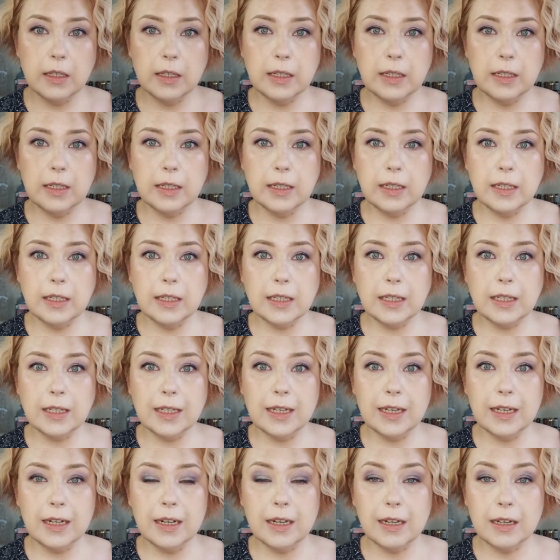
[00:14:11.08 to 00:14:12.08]
It is
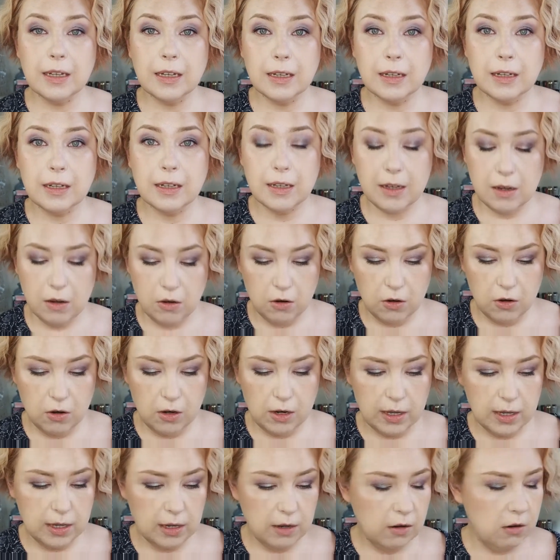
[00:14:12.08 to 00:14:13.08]
still
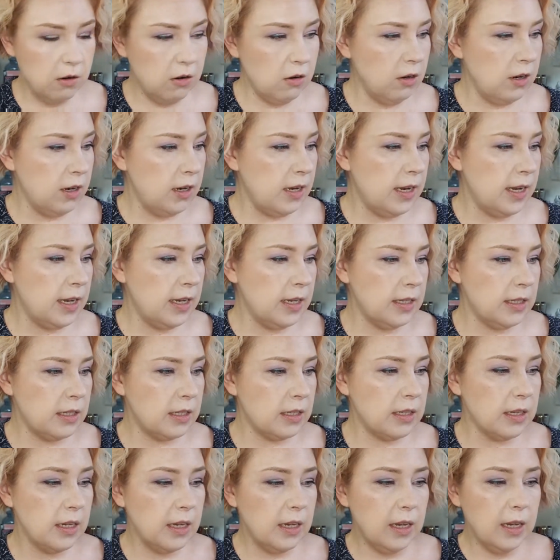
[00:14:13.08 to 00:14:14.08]
early
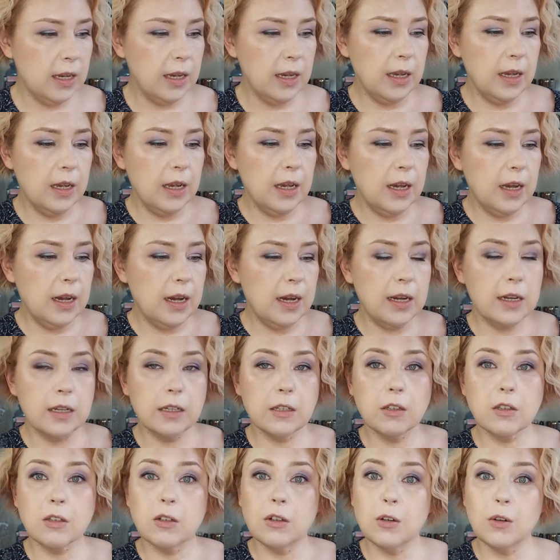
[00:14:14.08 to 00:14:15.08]
days,
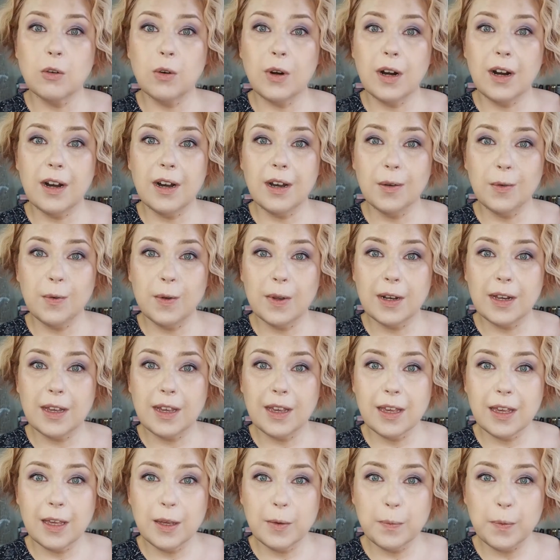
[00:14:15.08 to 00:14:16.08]
so I will
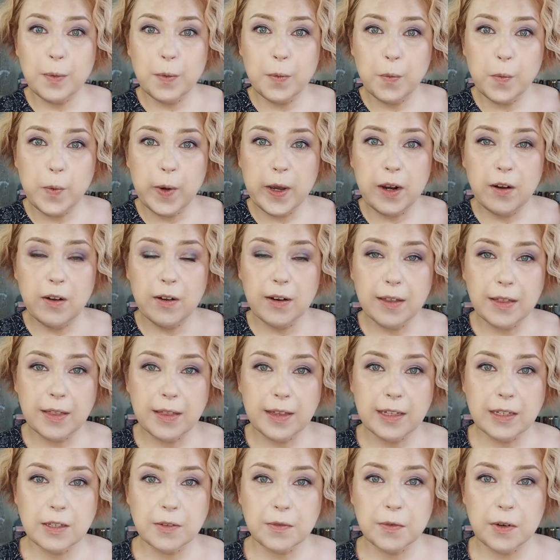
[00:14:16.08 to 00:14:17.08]
keep wearing
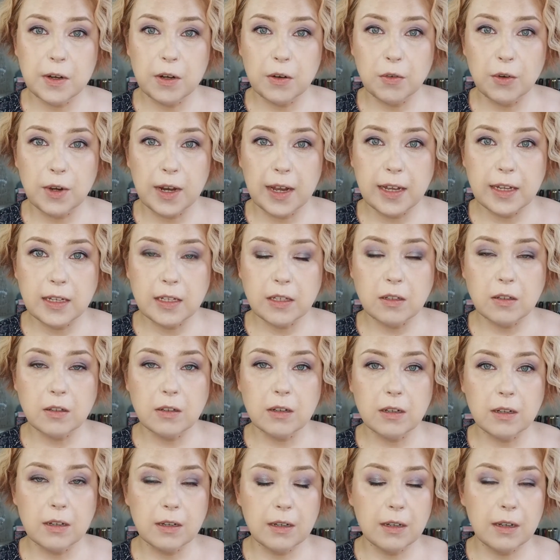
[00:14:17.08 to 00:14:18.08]
this
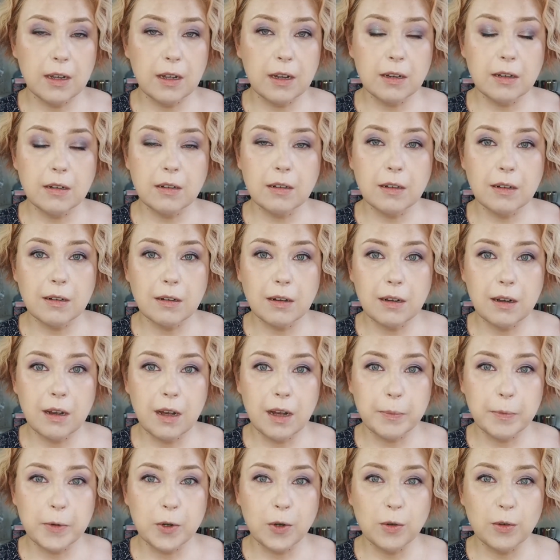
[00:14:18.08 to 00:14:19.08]
foundation, and
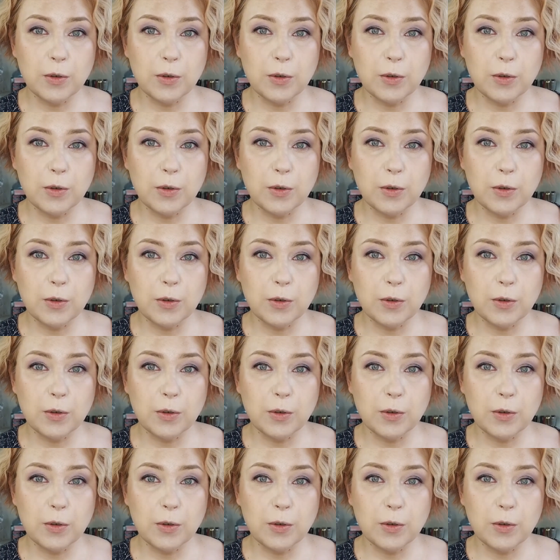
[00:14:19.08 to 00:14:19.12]
I'm